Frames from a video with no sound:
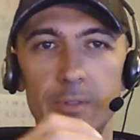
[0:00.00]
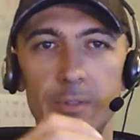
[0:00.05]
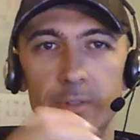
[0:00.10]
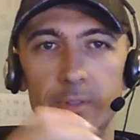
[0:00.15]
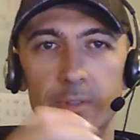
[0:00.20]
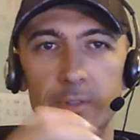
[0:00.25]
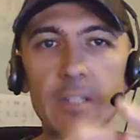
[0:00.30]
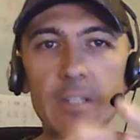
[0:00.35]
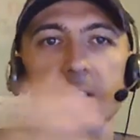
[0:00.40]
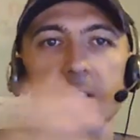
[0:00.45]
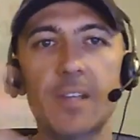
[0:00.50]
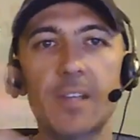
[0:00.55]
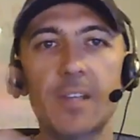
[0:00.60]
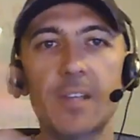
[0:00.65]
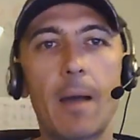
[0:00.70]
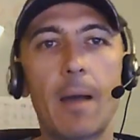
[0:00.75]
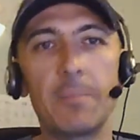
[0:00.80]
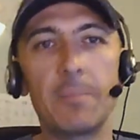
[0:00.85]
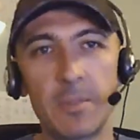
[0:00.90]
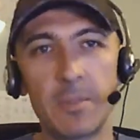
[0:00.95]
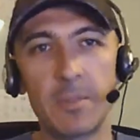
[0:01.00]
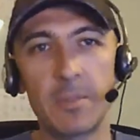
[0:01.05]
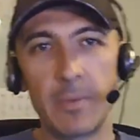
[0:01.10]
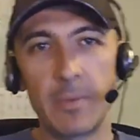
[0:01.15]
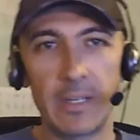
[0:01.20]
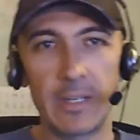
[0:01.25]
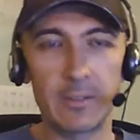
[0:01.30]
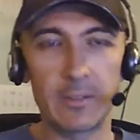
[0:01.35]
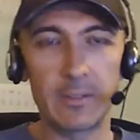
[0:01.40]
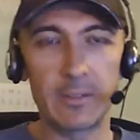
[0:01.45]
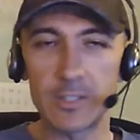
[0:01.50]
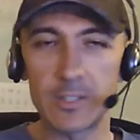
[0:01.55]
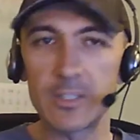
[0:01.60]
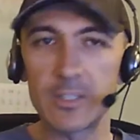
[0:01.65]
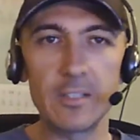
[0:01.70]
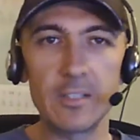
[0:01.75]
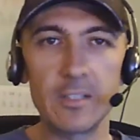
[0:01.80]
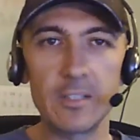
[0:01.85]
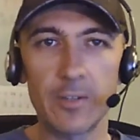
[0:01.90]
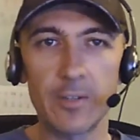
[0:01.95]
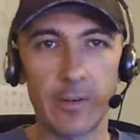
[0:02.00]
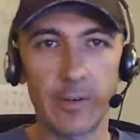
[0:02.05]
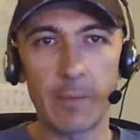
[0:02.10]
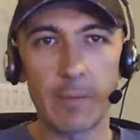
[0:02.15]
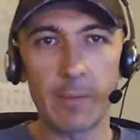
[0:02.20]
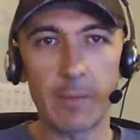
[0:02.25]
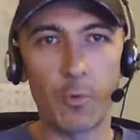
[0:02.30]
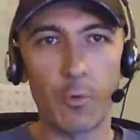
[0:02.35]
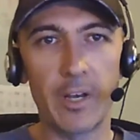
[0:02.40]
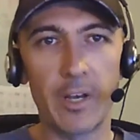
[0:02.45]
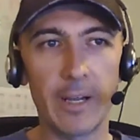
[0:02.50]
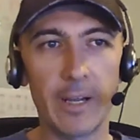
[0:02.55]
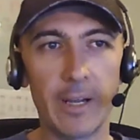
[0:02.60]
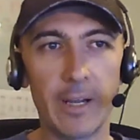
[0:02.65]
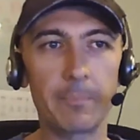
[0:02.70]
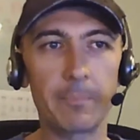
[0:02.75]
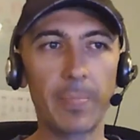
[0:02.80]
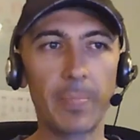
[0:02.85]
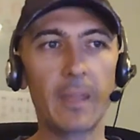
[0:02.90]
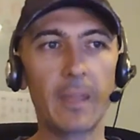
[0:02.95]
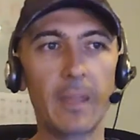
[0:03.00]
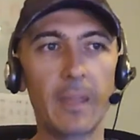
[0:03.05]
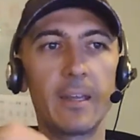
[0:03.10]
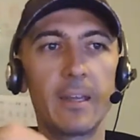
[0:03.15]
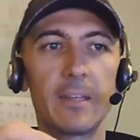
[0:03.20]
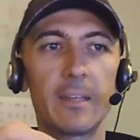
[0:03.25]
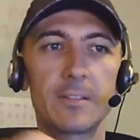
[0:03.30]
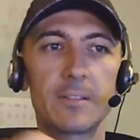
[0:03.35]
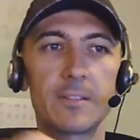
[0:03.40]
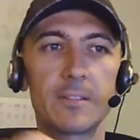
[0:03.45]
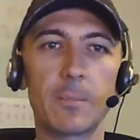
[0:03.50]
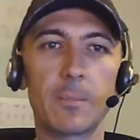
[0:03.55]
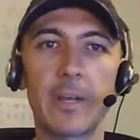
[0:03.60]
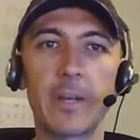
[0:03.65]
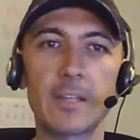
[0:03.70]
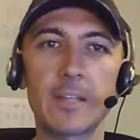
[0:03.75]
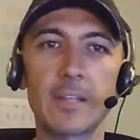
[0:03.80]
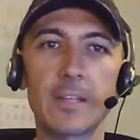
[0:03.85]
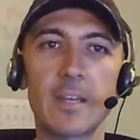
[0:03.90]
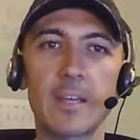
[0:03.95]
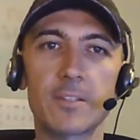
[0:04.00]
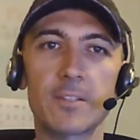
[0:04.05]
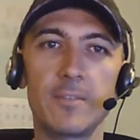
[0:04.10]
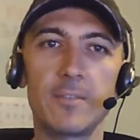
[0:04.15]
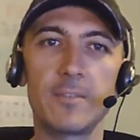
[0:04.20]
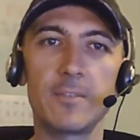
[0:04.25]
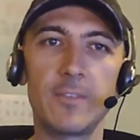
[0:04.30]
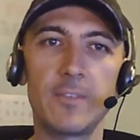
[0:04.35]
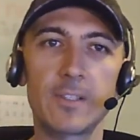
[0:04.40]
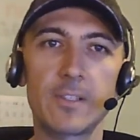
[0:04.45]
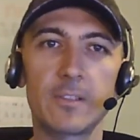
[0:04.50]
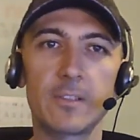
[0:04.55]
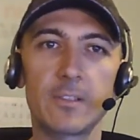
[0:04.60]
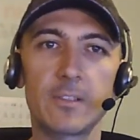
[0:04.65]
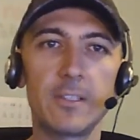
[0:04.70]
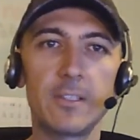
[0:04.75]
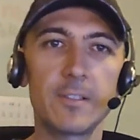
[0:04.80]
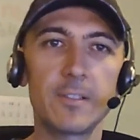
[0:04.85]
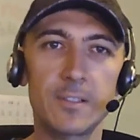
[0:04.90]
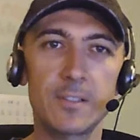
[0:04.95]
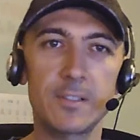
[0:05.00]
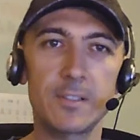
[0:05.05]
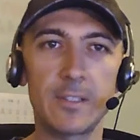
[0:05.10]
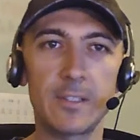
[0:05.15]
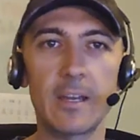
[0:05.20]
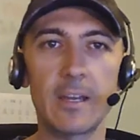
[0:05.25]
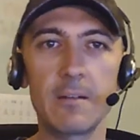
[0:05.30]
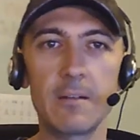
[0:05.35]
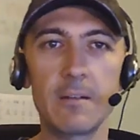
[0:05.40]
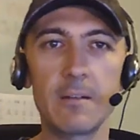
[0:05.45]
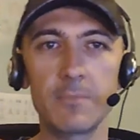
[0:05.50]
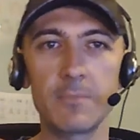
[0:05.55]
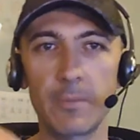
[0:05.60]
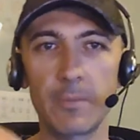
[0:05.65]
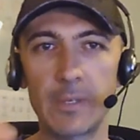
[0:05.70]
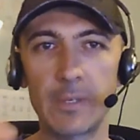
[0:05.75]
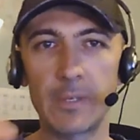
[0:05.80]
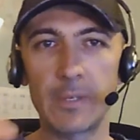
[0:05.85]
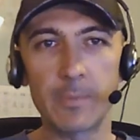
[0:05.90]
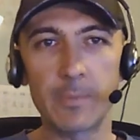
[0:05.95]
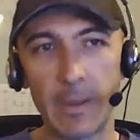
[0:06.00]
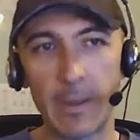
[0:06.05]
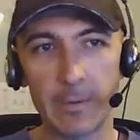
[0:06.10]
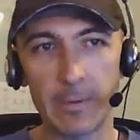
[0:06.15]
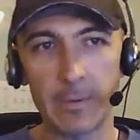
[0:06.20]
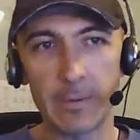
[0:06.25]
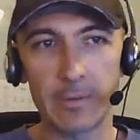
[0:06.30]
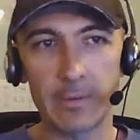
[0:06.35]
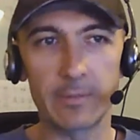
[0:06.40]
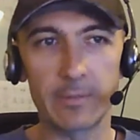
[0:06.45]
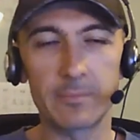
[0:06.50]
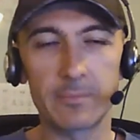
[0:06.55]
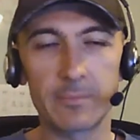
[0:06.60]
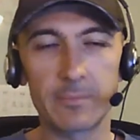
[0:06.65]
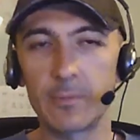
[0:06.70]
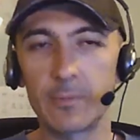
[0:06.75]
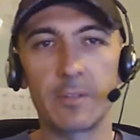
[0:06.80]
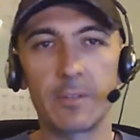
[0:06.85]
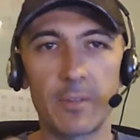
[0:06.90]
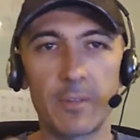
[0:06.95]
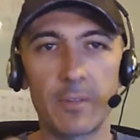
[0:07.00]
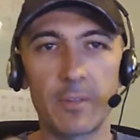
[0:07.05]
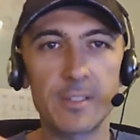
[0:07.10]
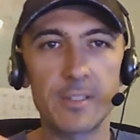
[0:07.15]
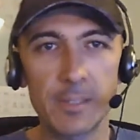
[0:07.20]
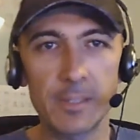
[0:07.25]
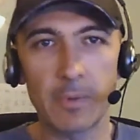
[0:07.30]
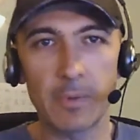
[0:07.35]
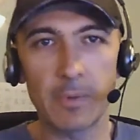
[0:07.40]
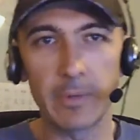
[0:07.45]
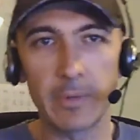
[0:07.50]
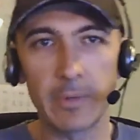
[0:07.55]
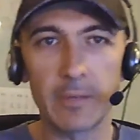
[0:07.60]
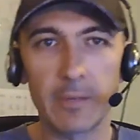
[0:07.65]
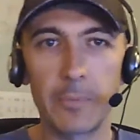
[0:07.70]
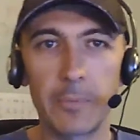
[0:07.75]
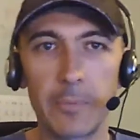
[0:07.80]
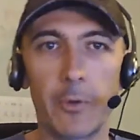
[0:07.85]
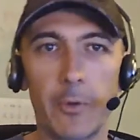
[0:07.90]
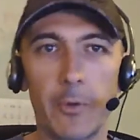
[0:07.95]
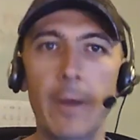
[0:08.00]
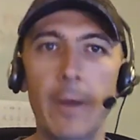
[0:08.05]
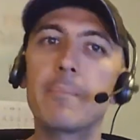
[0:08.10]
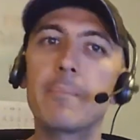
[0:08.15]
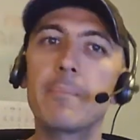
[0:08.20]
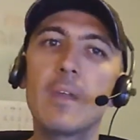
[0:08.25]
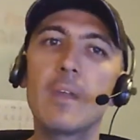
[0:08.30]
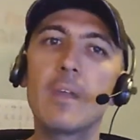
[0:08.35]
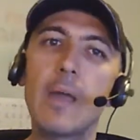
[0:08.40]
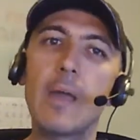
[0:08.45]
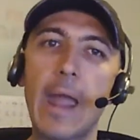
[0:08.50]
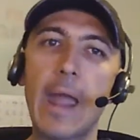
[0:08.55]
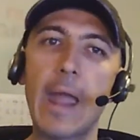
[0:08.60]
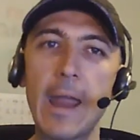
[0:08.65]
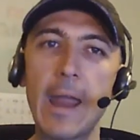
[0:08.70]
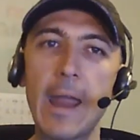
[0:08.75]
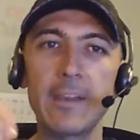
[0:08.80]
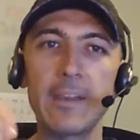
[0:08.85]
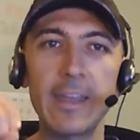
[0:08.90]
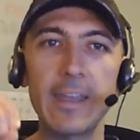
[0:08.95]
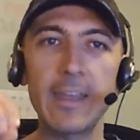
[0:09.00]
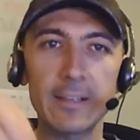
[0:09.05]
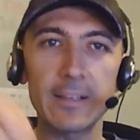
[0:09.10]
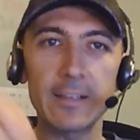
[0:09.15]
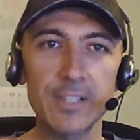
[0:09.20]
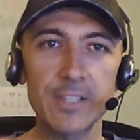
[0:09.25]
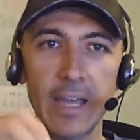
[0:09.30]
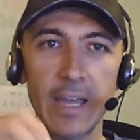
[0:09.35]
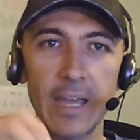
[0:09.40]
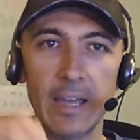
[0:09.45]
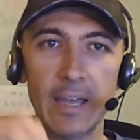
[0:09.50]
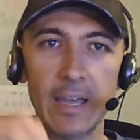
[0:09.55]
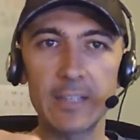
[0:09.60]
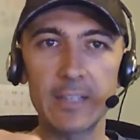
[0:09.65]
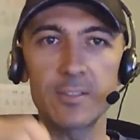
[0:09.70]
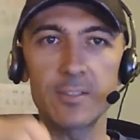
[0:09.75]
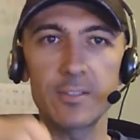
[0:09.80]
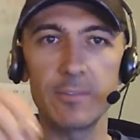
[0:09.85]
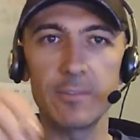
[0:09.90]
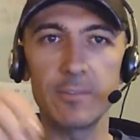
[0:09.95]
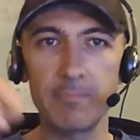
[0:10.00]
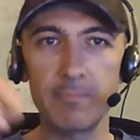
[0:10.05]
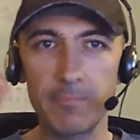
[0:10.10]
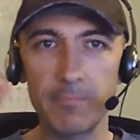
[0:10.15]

didn't just come to be, it just didn't turn up one day. Someone had to actually physically sit down with a piece of paper and, well, these days probably a computer, and they actually had to